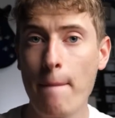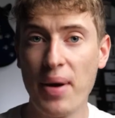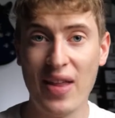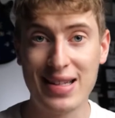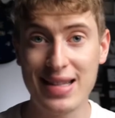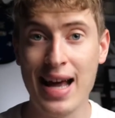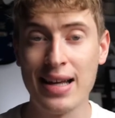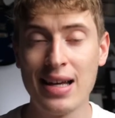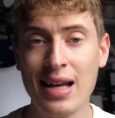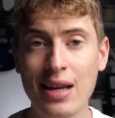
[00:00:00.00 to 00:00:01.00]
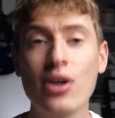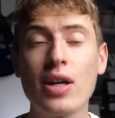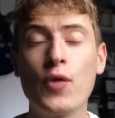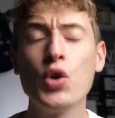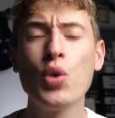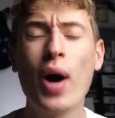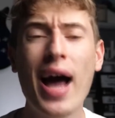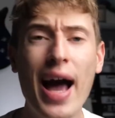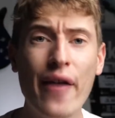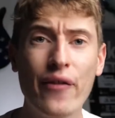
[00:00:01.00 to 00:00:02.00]
but that's that. Look, if you do
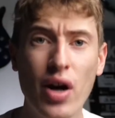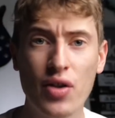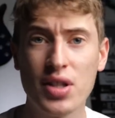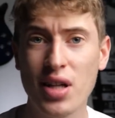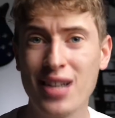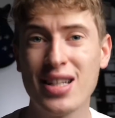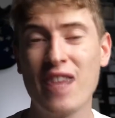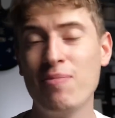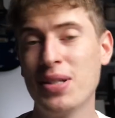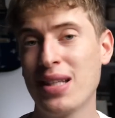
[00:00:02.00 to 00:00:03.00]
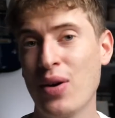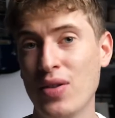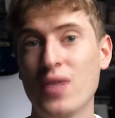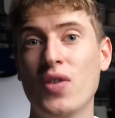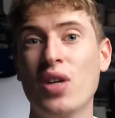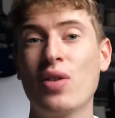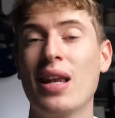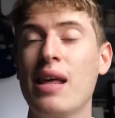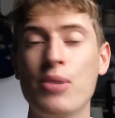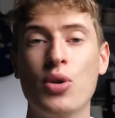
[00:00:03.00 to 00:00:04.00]
have other sites that I've missed out in this video,
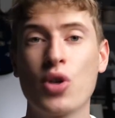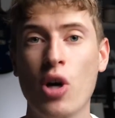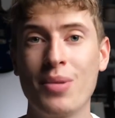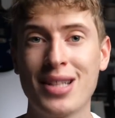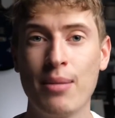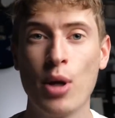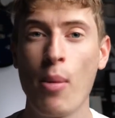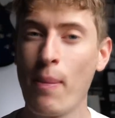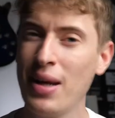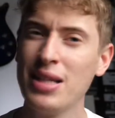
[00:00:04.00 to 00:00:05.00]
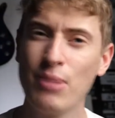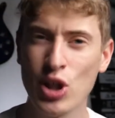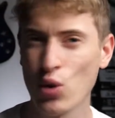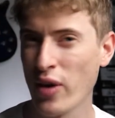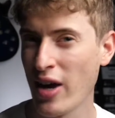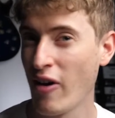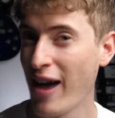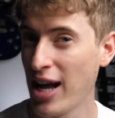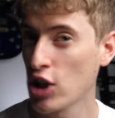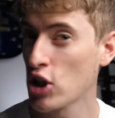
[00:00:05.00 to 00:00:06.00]
then let me know in the comments down below, but please make sure they
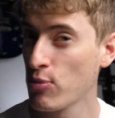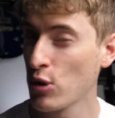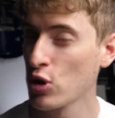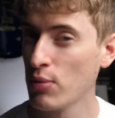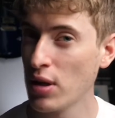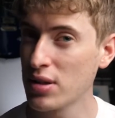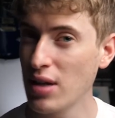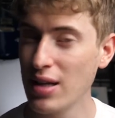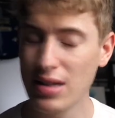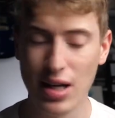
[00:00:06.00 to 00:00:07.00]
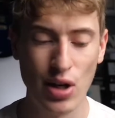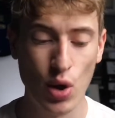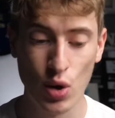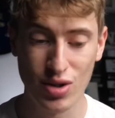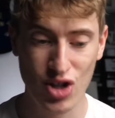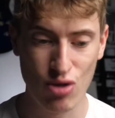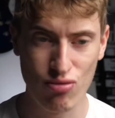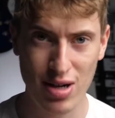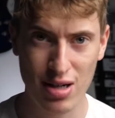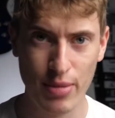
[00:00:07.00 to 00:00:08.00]
are actually print on demand sites and not
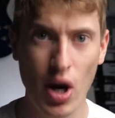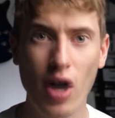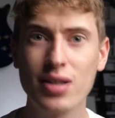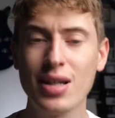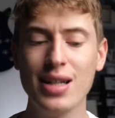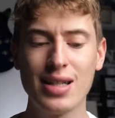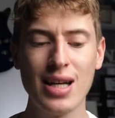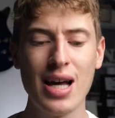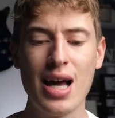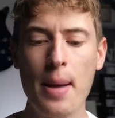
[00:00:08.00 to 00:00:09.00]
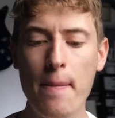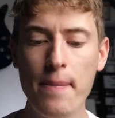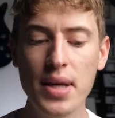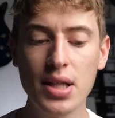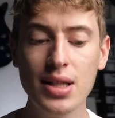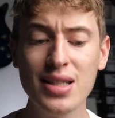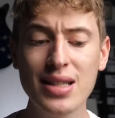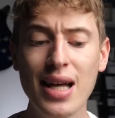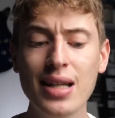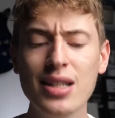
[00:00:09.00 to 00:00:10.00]
just random art sites because
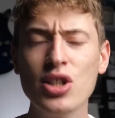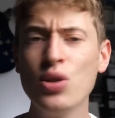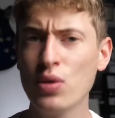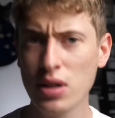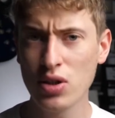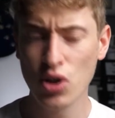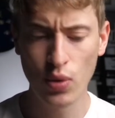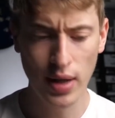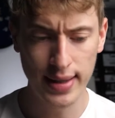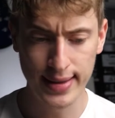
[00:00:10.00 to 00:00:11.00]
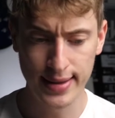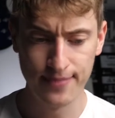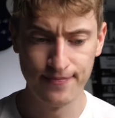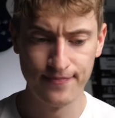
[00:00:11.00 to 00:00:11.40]
that is useless to us.